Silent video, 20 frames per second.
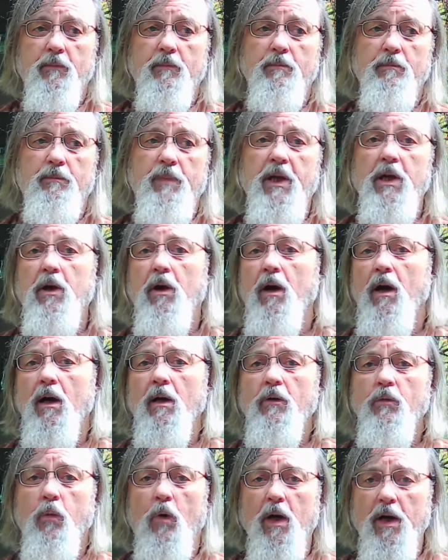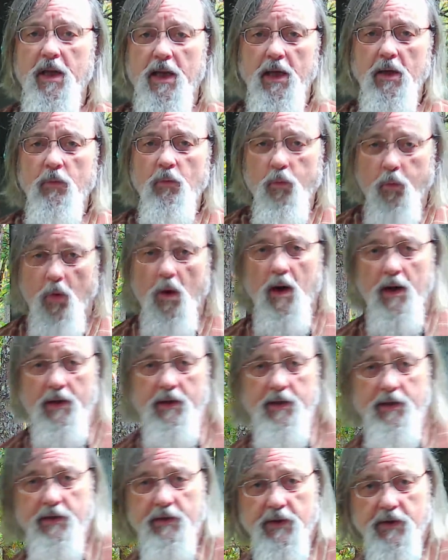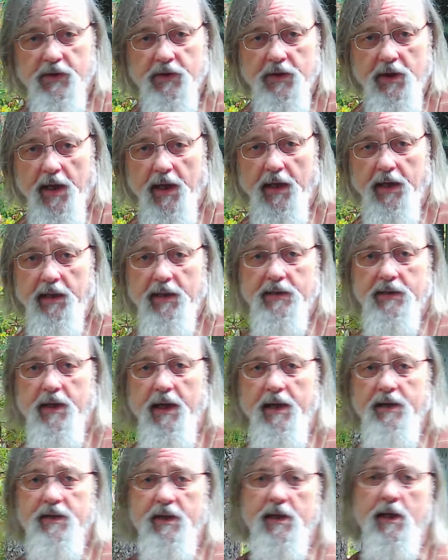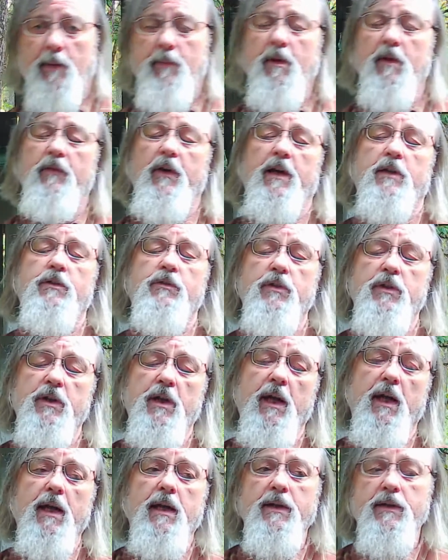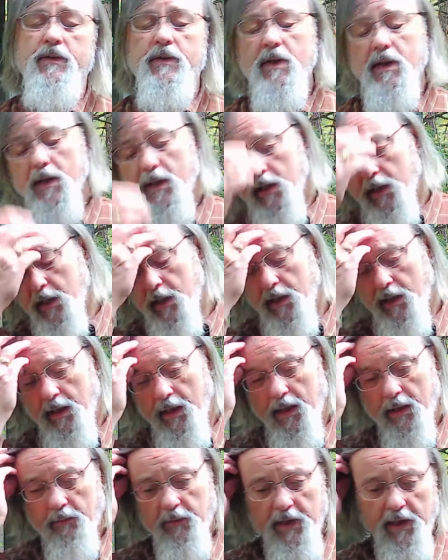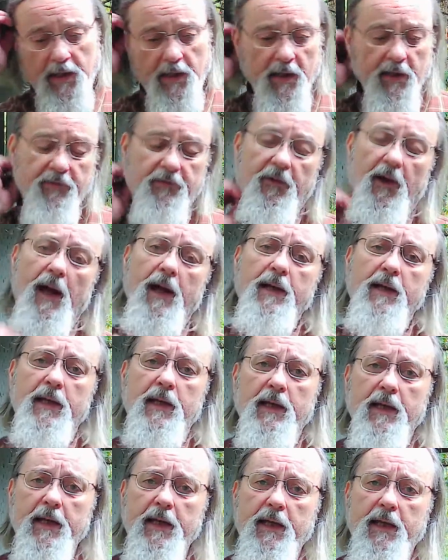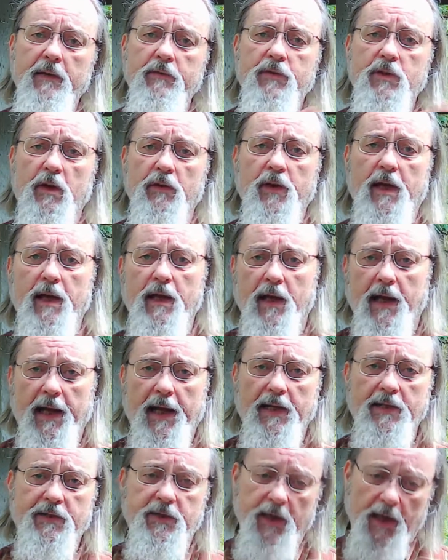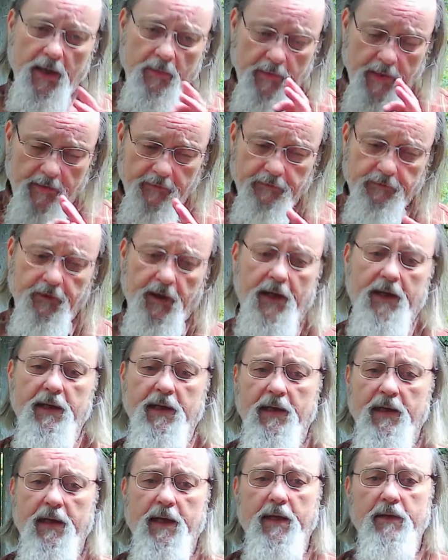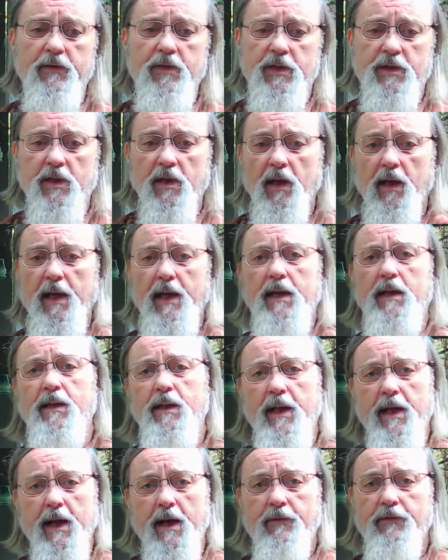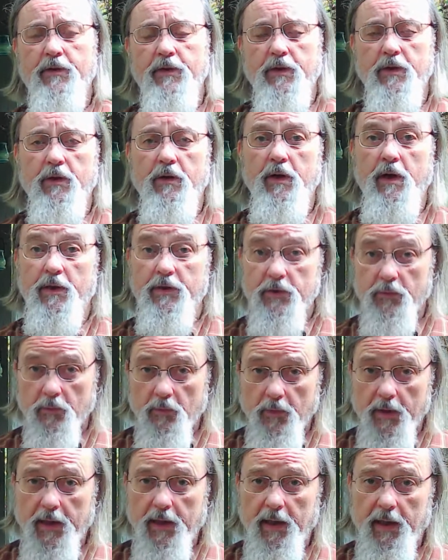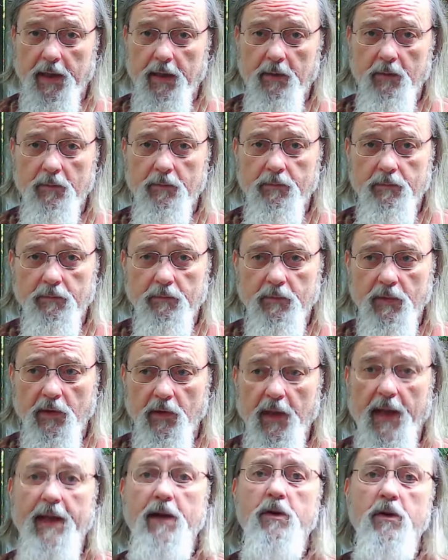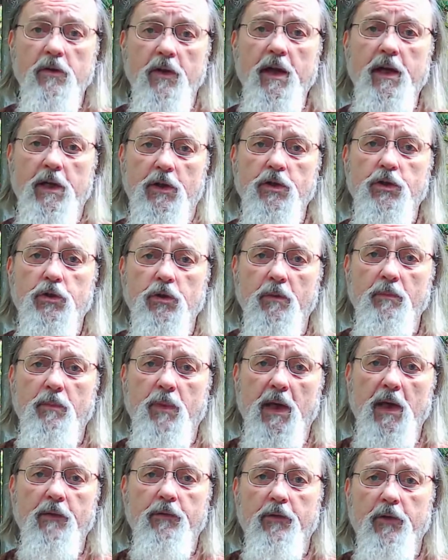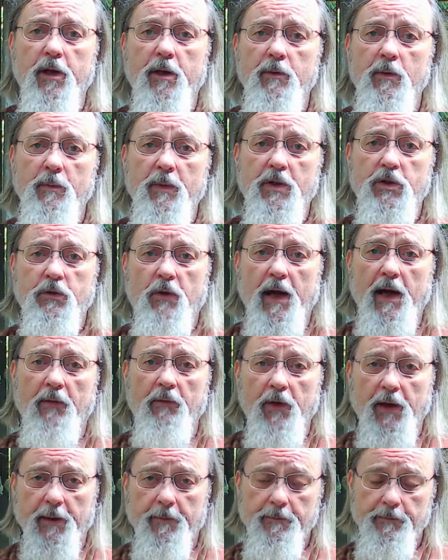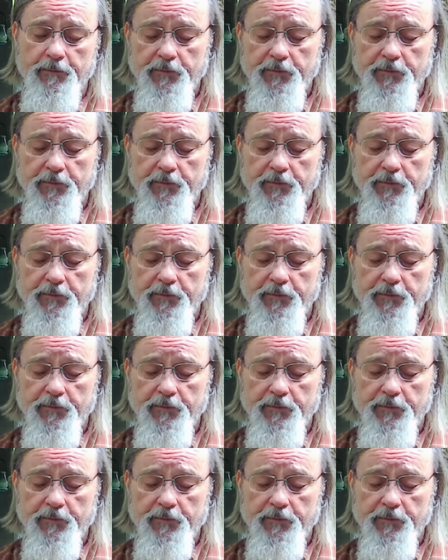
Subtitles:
Beyond what he wanted to stay. And he stays a couple of extra days. And when he finally leaves on that last day, it's late in the afternoon. It's really later than it should be for him to be traveling.